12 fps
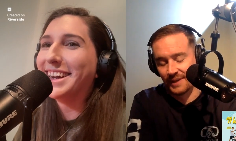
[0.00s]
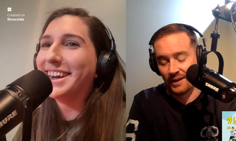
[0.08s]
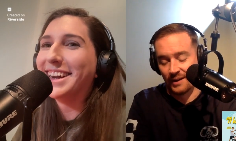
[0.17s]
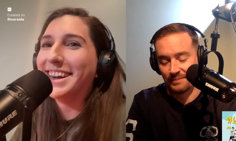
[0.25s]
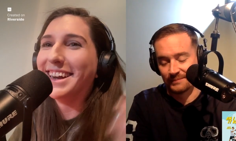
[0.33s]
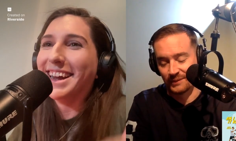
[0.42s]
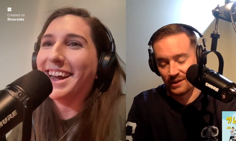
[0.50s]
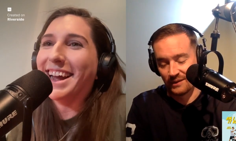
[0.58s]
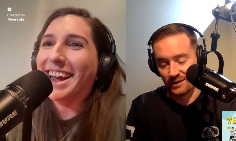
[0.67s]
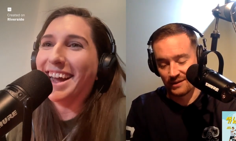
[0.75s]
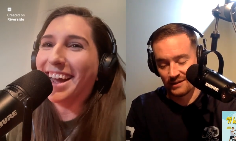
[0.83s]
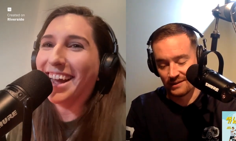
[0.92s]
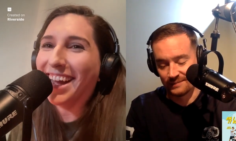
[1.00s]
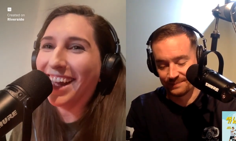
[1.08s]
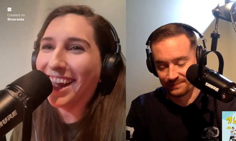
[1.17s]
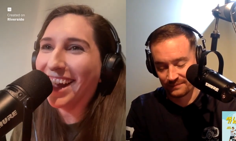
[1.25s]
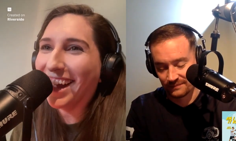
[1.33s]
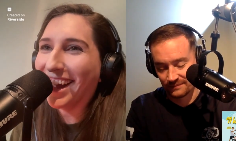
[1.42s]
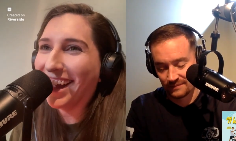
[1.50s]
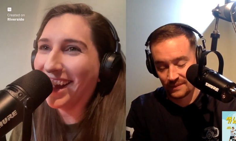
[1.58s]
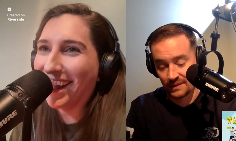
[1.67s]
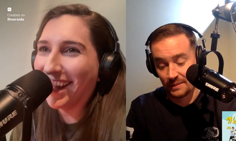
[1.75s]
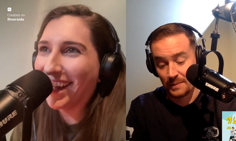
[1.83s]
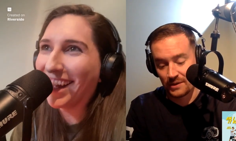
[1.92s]
Speaker 1: All right, we'll give her a call.
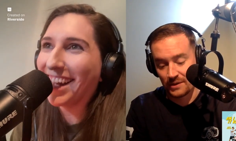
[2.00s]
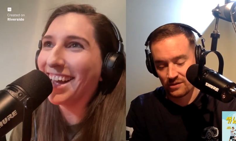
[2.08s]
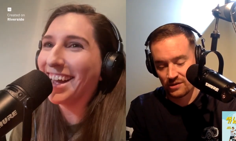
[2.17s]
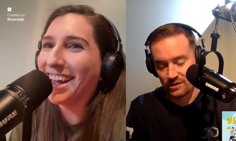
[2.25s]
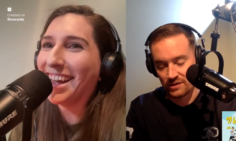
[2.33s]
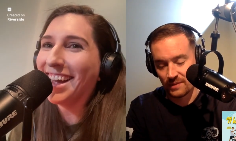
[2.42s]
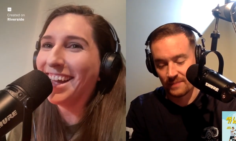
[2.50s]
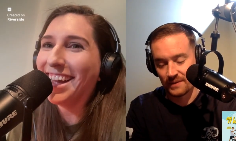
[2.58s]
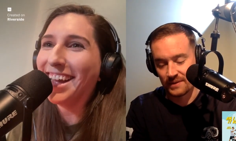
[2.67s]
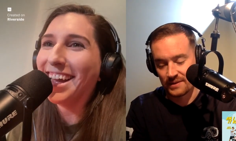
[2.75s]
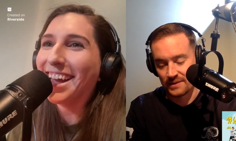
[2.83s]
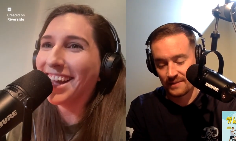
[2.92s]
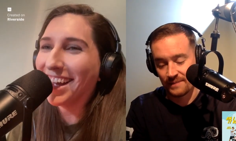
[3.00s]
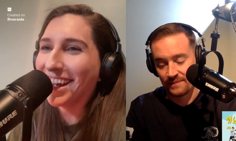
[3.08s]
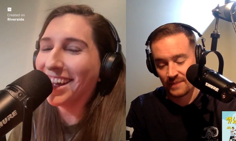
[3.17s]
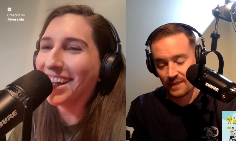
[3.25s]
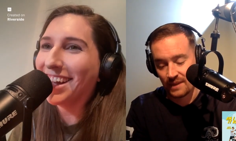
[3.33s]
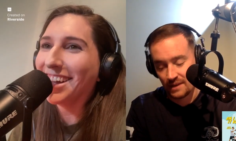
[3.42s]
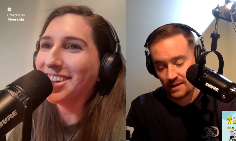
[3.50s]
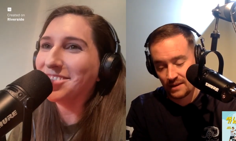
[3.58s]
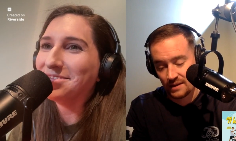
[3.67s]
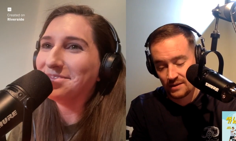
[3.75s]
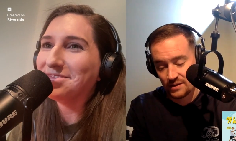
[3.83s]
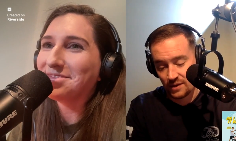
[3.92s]
Let me make sure she's home first.
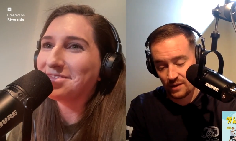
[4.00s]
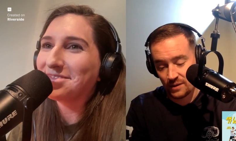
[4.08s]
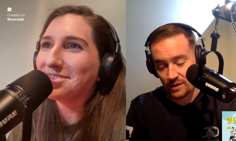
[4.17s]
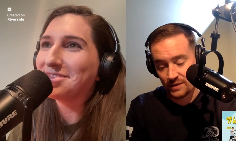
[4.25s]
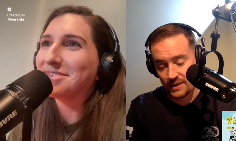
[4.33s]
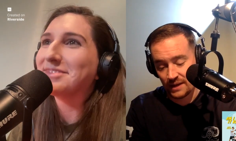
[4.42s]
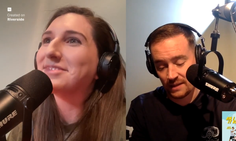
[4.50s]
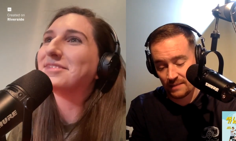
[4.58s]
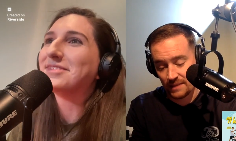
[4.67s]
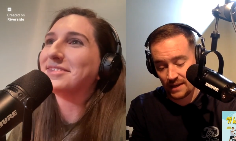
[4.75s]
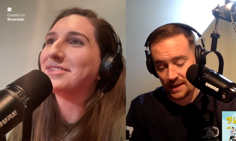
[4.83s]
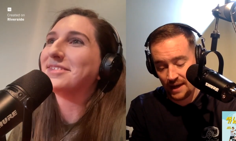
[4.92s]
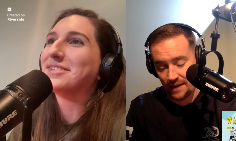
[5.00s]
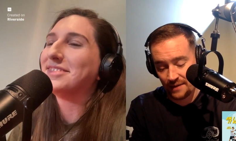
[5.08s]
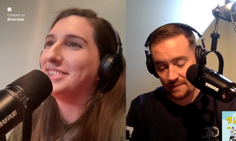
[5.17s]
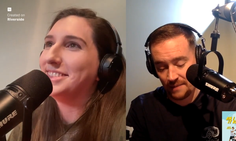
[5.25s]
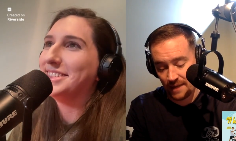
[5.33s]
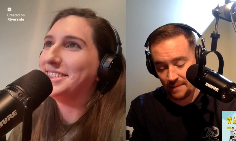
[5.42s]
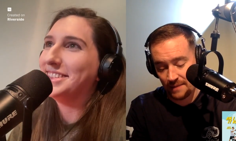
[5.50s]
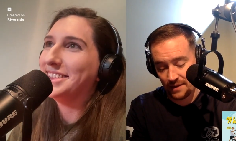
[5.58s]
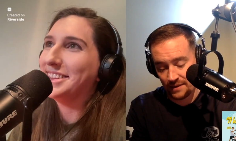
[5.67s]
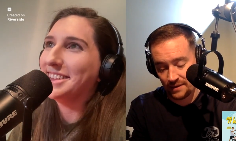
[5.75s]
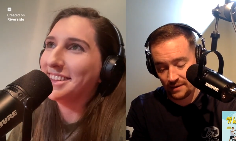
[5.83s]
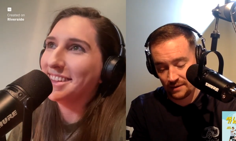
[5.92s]
So you're telling me now that my
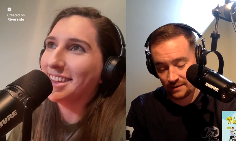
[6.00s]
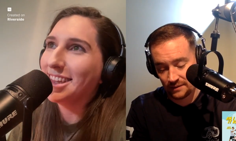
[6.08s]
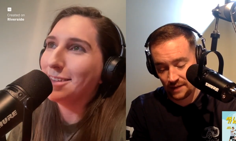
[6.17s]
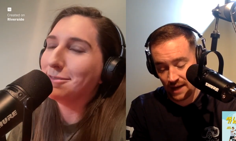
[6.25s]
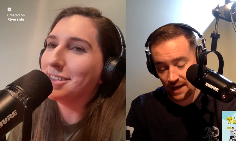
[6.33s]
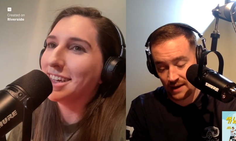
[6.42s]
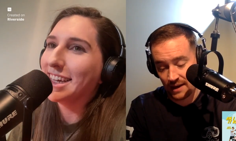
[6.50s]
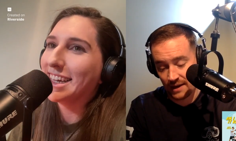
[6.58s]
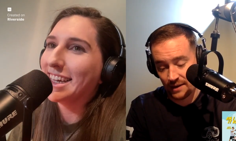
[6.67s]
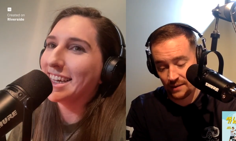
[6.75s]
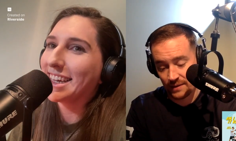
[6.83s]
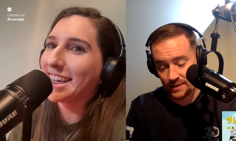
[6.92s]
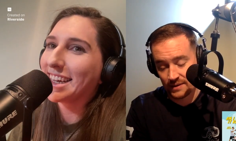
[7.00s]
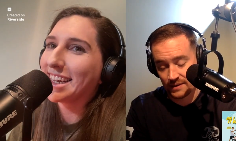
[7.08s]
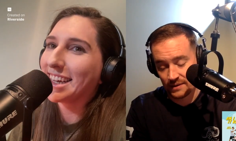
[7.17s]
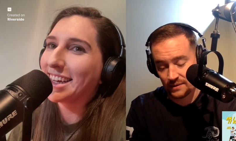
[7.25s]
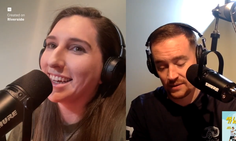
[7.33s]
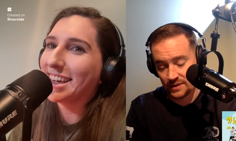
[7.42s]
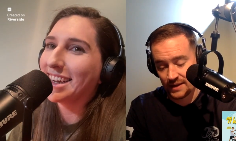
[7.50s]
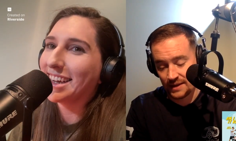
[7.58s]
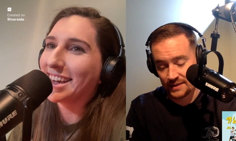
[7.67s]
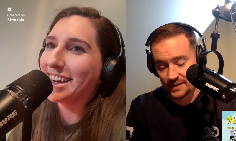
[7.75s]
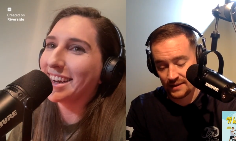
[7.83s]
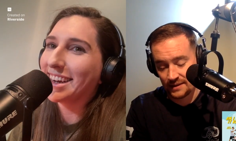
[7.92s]
mother, and I did not know this until you just
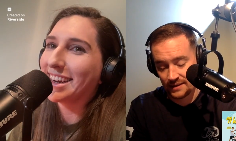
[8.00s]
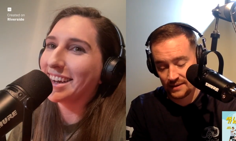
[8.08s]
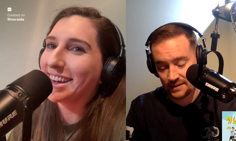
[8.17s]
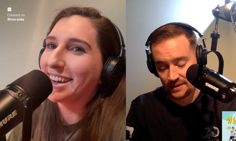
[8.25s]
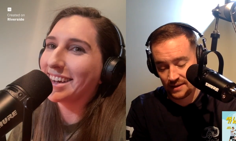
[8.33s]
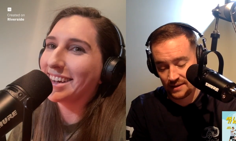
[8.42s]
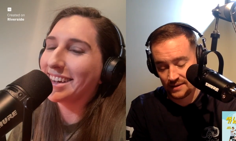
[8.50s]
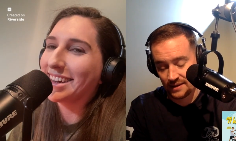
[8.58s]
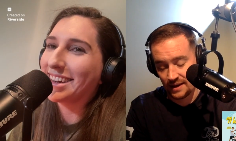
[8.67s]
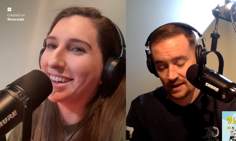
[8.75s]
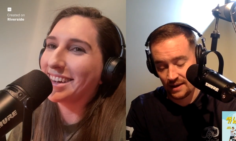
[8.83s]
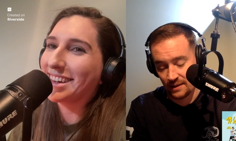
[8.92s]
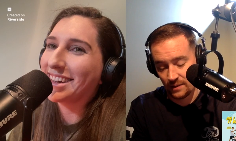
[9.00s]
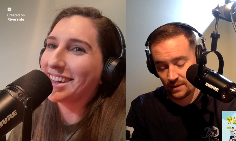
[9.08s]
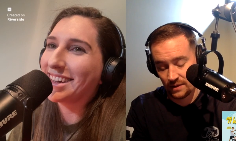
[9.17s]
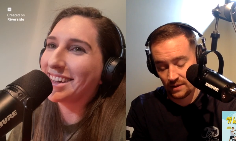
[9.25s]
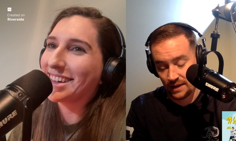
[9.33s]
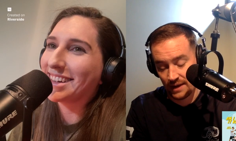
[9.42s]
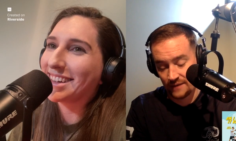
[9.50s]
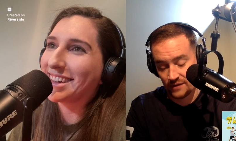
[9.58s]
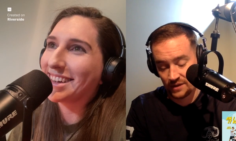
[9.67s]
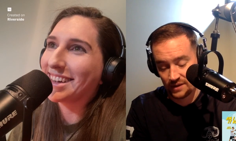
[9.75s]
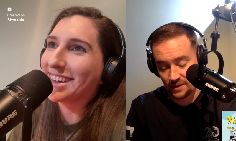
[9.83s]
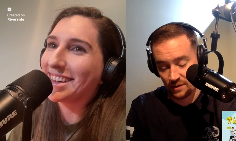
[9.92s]
now said this, is uh, will if
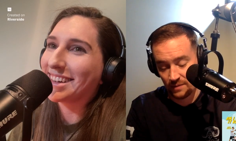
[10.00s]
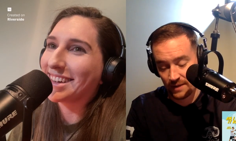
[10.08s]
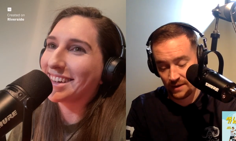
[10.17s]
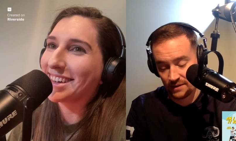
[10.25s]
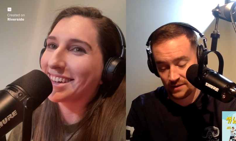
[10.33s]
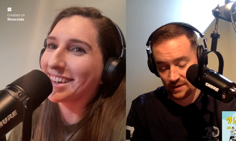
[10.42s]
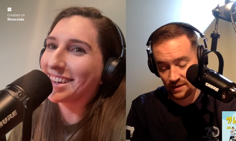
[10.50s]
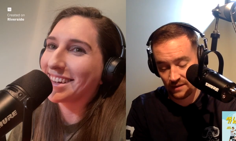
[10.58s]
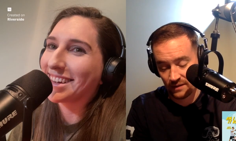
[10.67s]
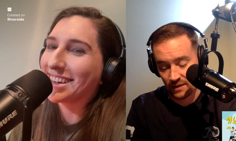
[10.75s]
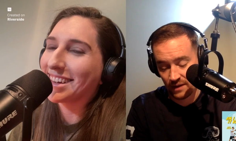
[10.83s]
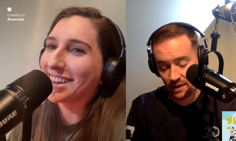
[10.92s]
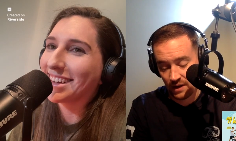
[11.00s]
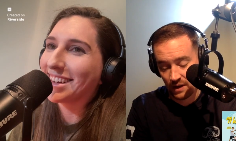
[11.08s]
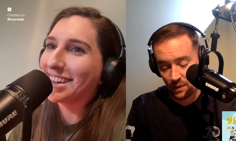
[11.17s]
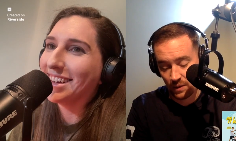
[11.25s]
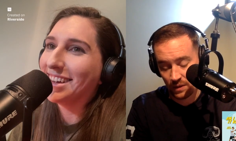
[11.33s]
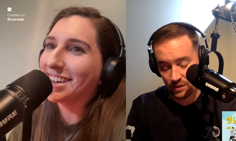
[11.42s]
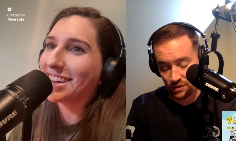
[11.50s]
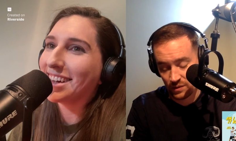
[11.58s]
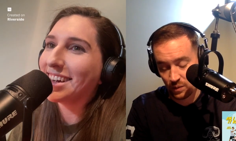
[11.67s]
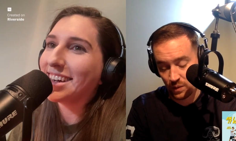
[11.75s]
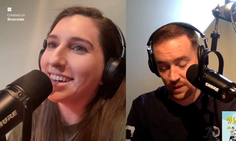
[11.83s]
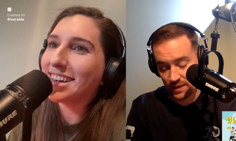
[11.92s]
she's at home by herself, will
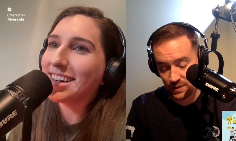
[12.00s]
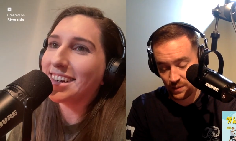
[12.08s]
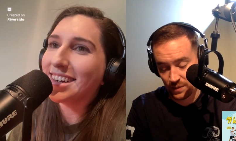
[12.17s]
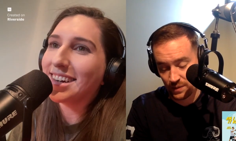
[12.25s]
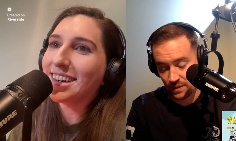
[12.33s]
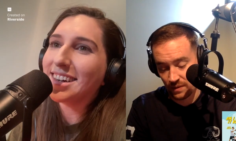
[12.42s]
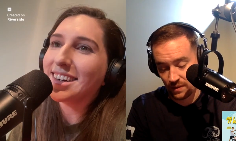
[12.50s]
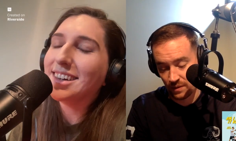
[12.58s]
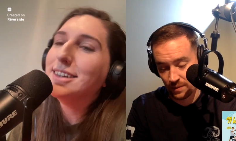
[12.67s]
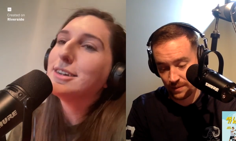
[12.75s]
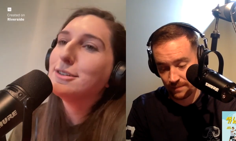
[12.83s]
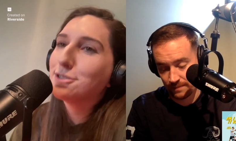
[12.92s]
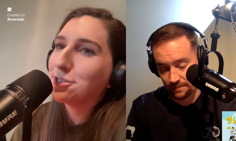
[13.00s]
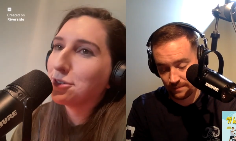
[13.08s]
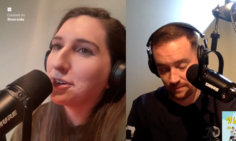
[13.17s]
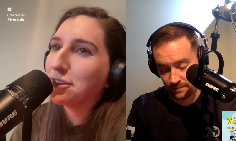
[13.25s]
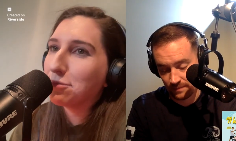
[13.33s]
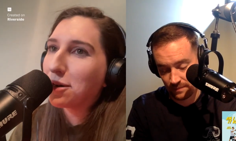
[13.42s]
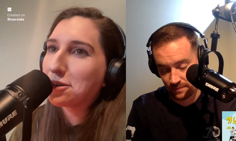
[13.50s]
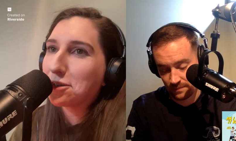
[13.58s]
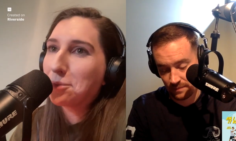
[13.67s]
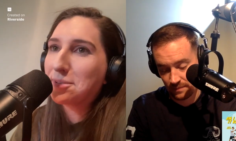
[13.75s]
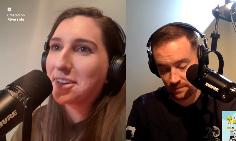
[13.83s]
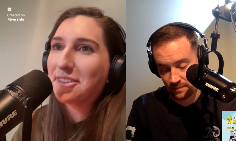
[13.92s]
just whiz with the door open. No, she'll
Speaker 2: do it if Mark's
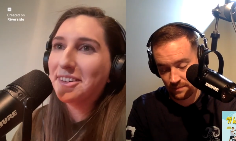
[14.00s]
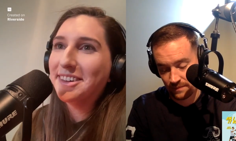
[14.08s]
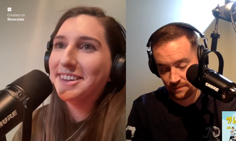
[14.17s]
home too.